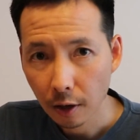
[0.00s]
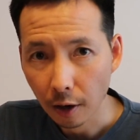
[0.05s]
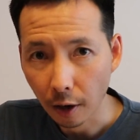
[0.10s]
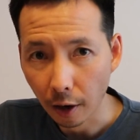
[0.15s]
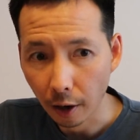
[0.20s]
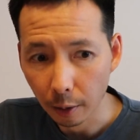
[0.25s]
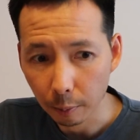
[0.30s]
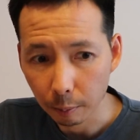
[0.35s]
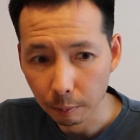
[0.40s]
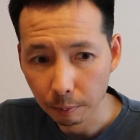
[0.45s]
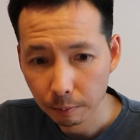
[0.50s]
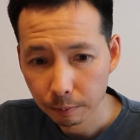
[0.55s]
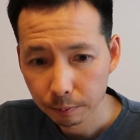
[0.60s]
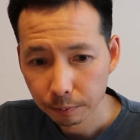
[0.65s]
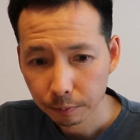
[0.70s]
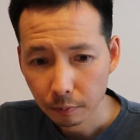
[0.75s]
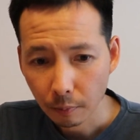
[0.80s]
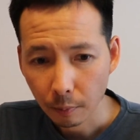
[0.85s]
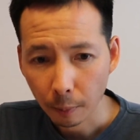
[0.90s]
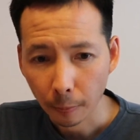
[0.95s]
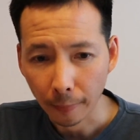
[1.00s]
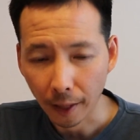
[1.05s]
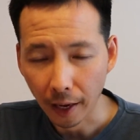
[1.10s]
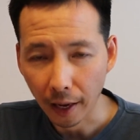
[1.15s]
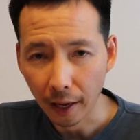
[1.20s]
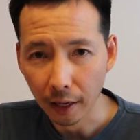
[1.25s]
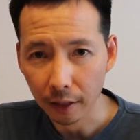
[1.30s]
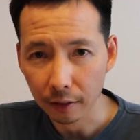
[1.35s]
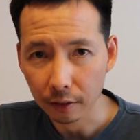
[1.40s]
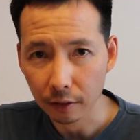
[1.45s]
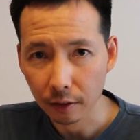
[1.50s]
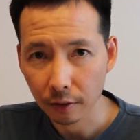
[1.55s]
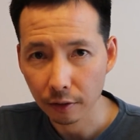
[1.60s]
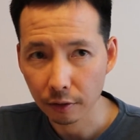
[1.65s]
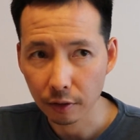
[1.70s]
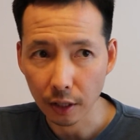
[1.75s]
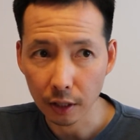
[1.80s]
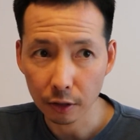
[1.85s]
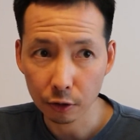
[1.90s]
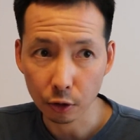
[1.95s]
And
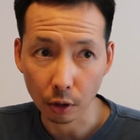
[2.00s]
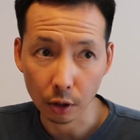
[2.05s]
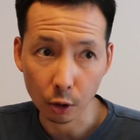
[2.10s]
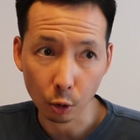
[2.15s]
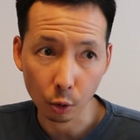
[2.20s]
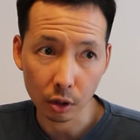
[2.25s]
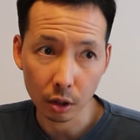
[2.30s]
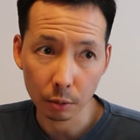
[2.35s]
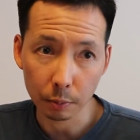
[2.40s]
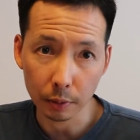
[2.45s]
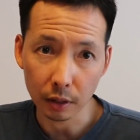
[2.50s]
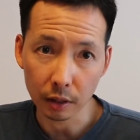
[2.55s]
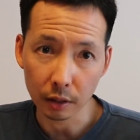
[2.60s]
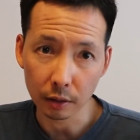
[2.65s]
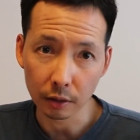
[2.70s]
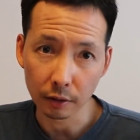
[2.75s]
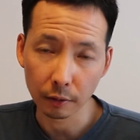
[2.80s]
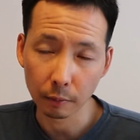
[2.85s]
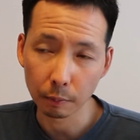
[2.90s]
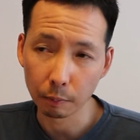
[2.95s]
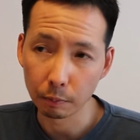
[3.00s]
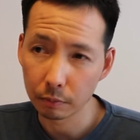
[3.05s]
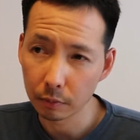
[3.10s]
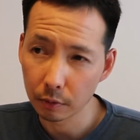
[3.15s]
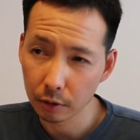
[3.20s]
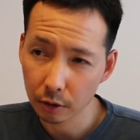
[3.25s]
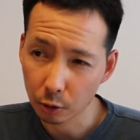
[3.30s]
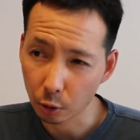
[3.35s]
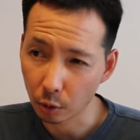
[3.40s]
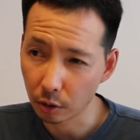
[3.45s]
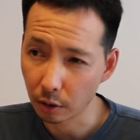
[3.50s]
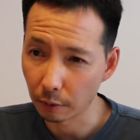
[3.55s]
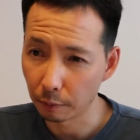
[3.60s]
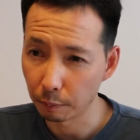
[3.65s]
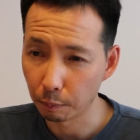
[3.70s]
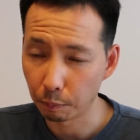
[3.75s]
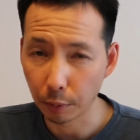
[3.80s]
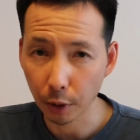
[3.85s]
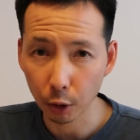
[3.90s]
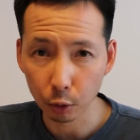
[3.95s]
these are going to be sort
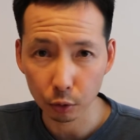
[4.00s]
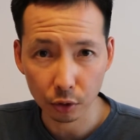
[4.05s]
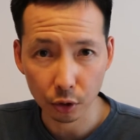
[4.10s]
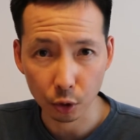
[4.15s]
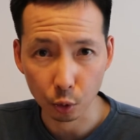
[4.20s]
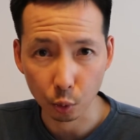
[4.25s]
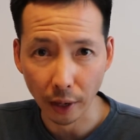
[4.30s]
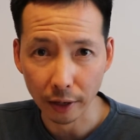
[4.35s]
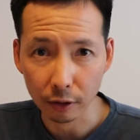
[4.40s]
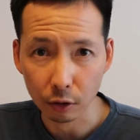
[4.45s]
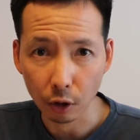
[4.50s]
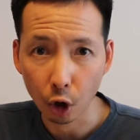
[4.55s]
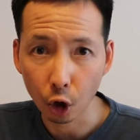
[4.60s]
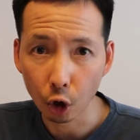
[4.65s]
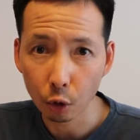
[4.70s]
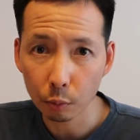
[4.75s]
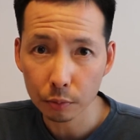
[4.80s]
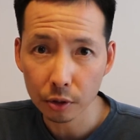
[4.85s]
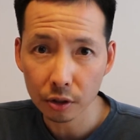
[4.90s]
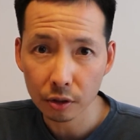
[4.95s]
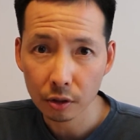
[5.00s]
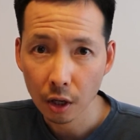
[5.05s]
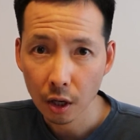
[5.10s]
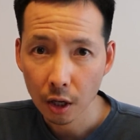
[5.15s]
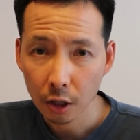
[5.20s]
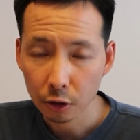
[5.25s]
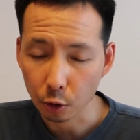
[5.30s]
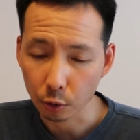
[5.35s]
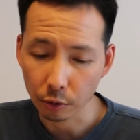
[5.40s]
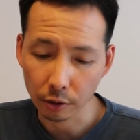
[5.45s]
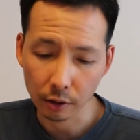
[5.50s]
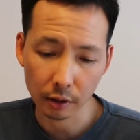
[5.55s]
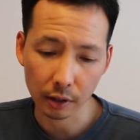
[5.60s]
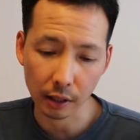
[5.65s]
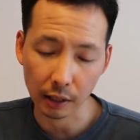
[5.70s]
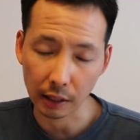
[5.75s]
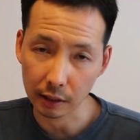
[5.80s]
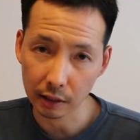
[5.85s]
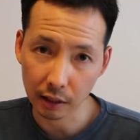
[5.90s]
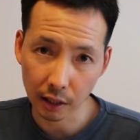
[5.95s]
of built to rent homes. So they're
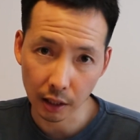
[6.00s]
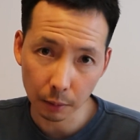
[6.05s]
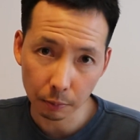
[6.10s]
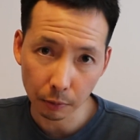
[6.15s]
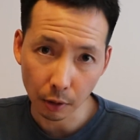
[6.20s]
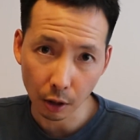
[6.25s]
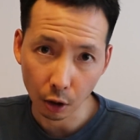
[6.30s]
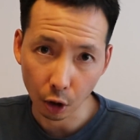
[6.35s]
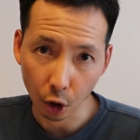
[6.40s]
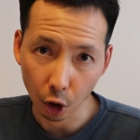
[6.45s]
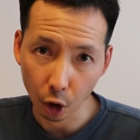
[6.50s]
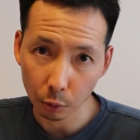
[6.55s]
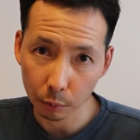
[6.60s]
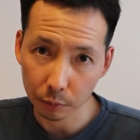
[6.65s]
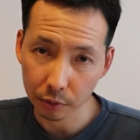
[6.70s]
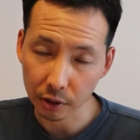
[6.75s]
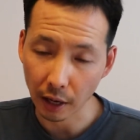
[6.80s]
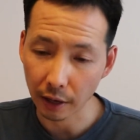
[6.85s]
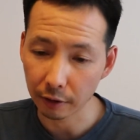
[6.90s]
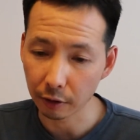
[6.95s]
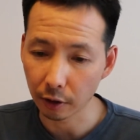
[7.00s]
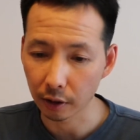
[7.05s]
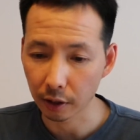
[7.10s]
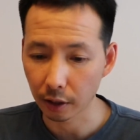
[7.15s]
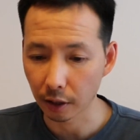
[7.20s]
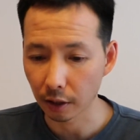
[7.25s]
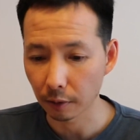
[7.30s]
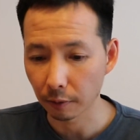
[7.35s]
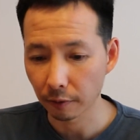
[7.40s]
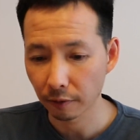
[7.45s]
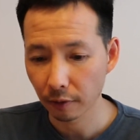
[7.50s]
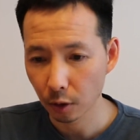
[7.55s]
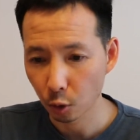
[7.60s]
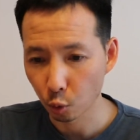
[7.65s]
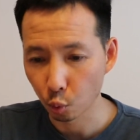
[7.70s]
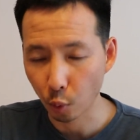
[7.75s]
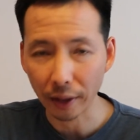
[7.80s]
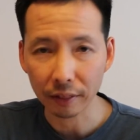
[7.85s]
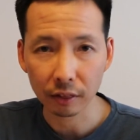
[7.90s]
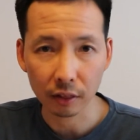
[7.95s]
going to keep the homes and they're going to
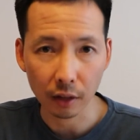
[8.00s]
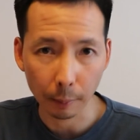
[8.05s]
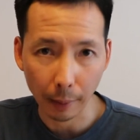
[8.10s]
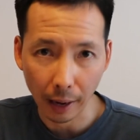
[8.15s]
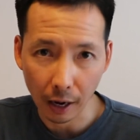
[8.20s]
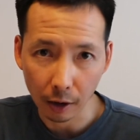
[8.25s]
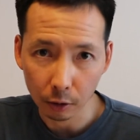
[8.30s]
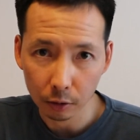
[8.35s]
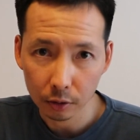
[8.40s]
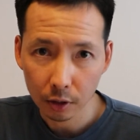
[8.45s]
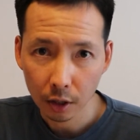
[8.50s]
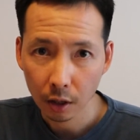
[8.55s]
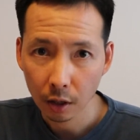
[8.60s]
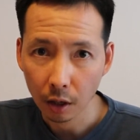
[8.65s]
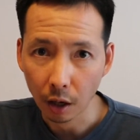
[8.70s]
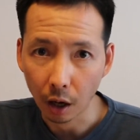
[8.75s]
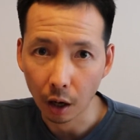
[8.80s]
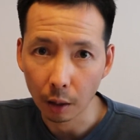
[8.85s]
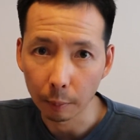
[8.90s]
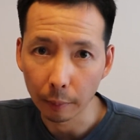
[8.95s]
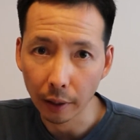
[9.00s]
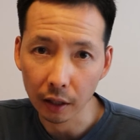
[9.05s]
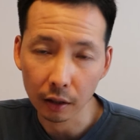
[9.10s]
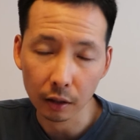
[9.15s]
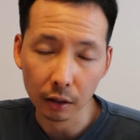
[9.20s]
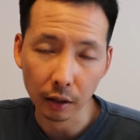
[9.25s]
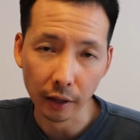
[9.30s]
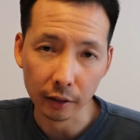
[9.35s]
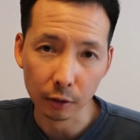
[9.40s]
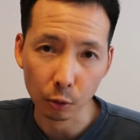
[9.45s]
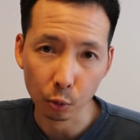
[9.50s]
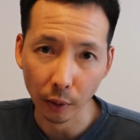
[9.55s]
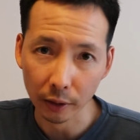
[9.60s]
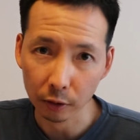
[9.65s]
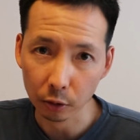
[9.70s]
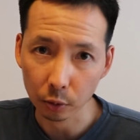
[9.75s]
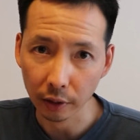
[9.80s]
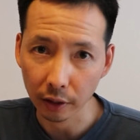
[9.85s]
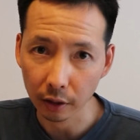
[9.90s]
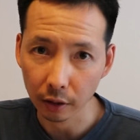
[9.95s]
rent them out and collect
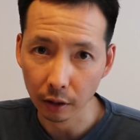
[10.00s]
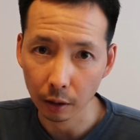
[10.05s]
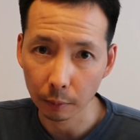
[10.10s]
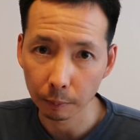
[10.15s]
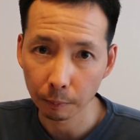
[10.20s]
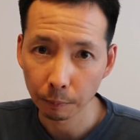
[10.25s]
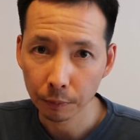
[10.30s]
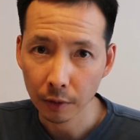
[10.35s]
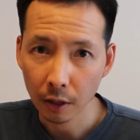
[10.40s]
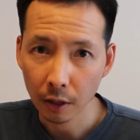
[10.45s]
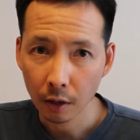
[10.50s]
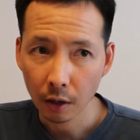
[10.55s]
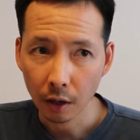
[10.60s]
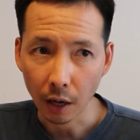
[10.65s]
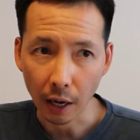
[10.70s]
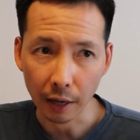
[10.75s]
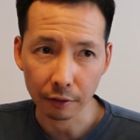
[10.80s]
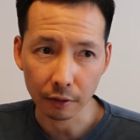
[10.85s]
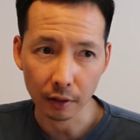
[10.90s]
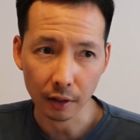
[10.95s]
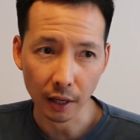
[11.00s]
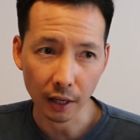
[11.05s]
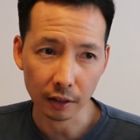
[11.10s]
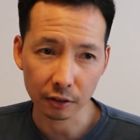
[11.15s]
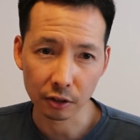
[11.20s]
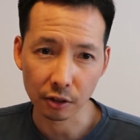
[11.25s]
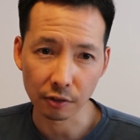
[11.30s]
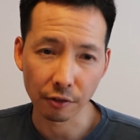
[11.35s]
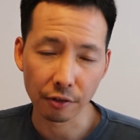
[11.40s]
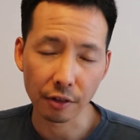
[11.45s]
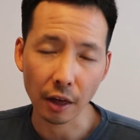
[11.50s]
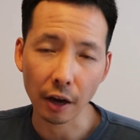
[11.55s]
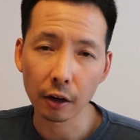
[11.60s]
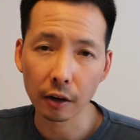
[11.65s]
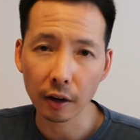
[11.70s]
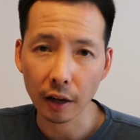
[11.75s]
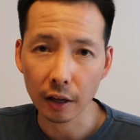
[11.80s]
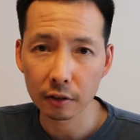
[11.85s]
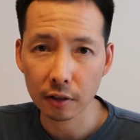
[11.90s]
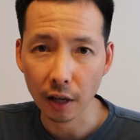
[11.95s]
rental income. And it's their
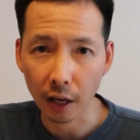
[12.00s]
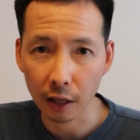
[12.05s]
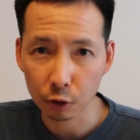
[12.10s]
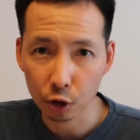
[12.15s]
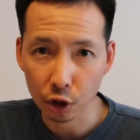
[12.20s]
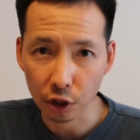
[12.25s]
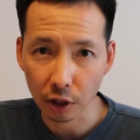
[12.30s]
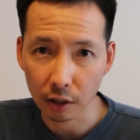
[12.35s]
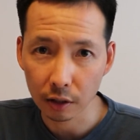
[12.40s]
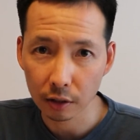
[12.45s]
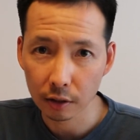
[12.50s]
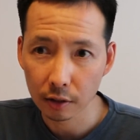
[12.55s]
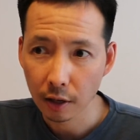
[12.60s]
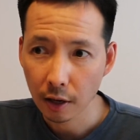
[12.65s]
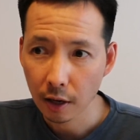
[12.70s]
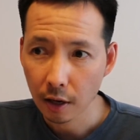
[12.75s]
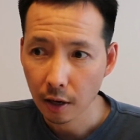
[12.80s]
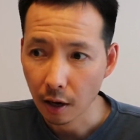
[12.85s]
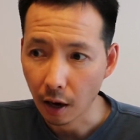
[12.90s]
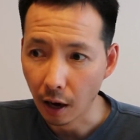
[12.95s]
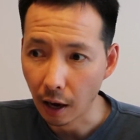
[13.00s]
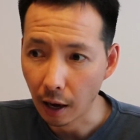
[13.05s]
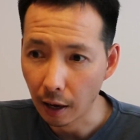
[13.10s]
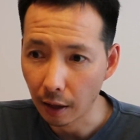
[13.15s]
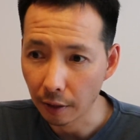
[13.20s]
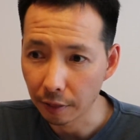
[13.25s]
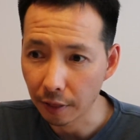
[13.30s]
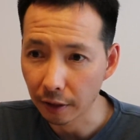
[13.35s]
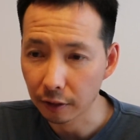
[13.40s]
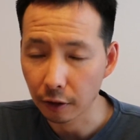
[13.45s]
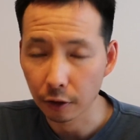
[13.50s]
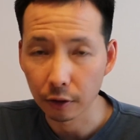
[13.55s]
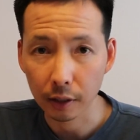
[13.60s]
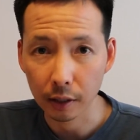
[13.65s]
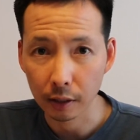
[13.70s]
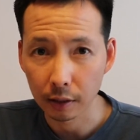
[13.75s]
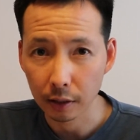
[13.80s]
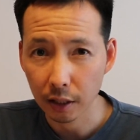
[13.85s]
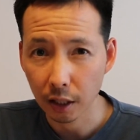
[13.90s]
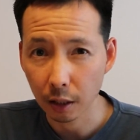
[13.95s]
intention that they're
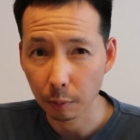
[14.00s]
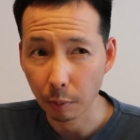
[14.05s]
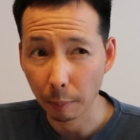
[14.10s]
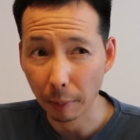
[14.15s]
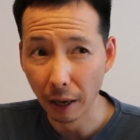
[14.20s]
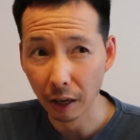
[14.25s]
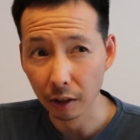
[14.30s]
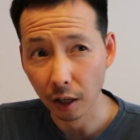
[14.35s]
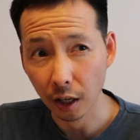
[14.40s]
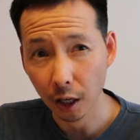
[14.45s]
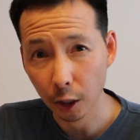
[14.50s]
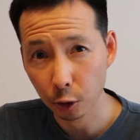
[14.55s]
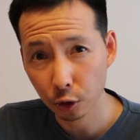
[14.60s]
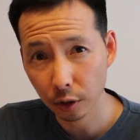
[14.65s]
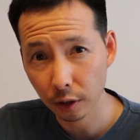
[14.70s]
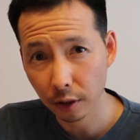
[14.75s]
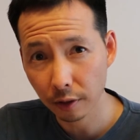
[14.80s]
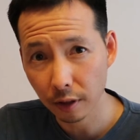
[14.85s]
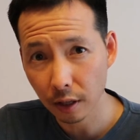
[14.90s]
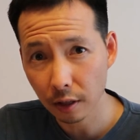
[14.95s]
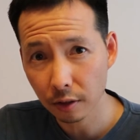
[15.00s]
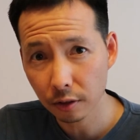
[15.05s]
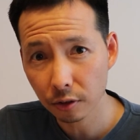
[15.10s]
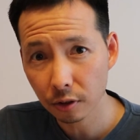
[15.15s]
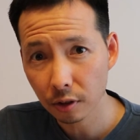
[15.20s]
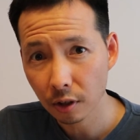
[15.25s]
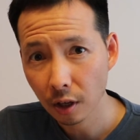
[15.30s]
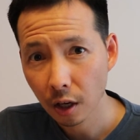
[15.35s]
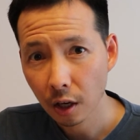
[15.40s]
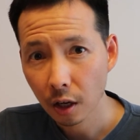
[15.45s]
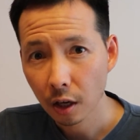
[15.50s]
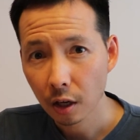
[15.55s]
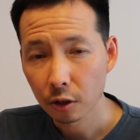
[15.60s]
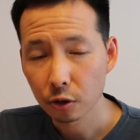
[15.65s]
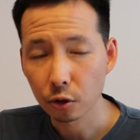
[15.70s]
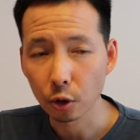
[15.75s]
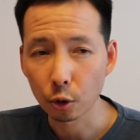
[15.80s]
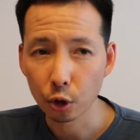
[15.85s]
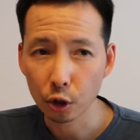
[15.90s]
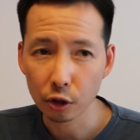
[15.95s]
going to keep about 100 of these.
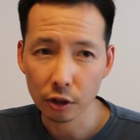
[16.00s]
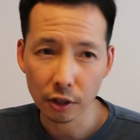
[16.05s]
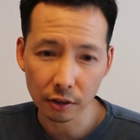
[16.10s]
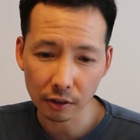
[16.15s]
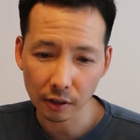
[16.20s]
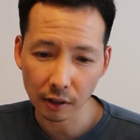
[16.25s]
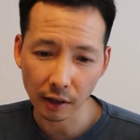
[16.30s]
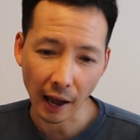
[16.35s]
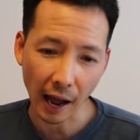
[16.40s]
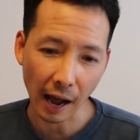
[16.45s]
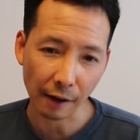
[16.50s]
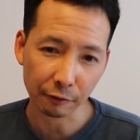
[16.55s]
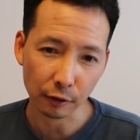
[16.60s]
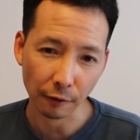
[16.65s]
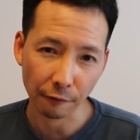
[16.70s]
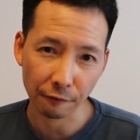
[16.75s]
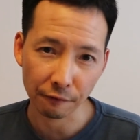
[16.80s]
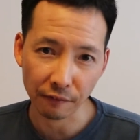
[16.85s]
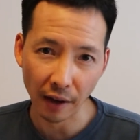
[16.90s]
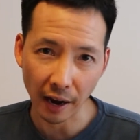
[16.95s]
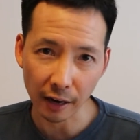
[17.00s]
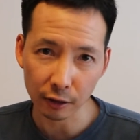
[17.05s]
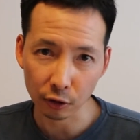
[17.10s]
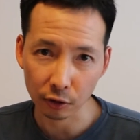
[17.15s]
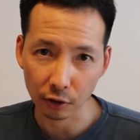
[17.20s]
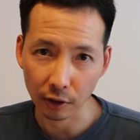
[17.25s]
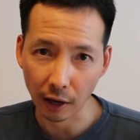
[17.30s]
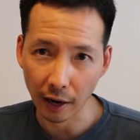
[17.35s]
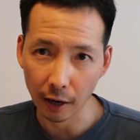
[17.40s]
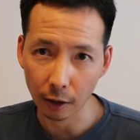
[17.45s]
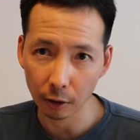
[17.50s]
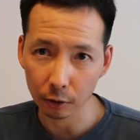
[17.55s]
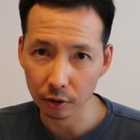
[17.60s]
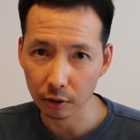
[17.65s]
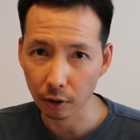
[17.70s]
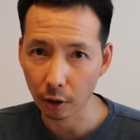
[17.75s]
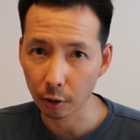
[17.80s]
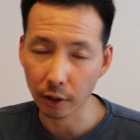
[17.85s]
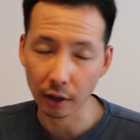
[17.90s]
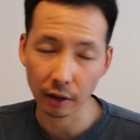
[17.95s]
So you're just going to have to factor out,
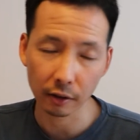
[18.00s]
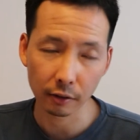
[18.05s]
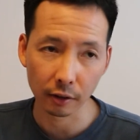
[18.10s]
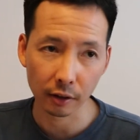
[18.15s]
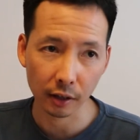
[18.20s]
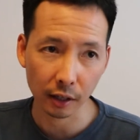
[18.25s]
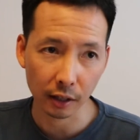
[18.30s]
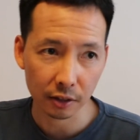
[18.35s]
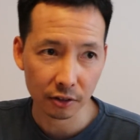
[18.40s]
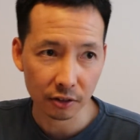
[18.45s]
okay, they're going to